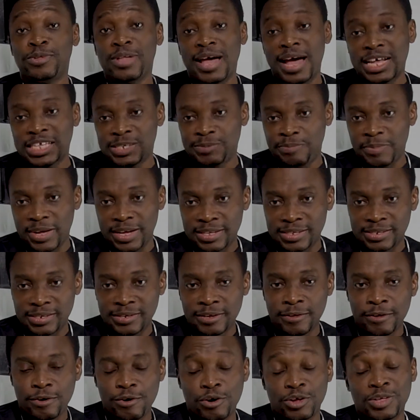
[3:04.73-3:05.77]
aspect
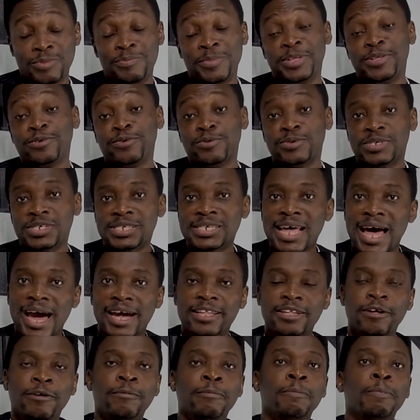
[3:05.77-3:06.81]
or the medical side.
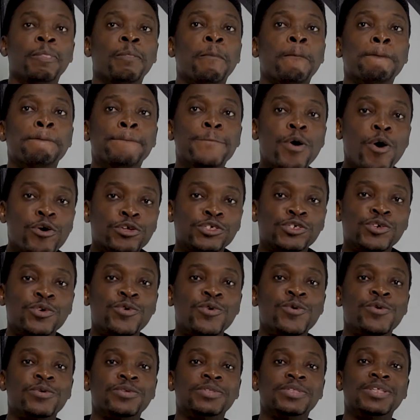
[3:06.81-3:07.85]
But
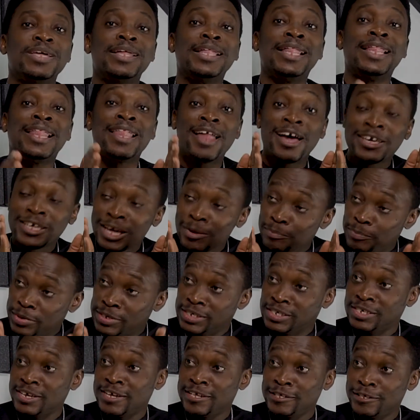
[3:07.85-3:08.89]
the larger
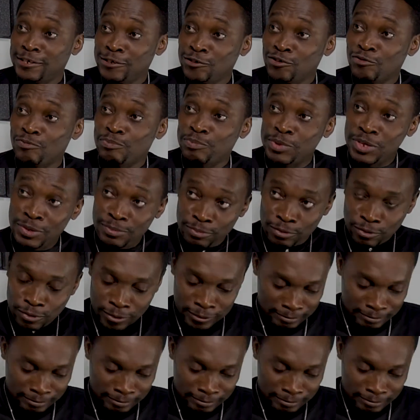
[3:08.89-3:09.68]
percentage of people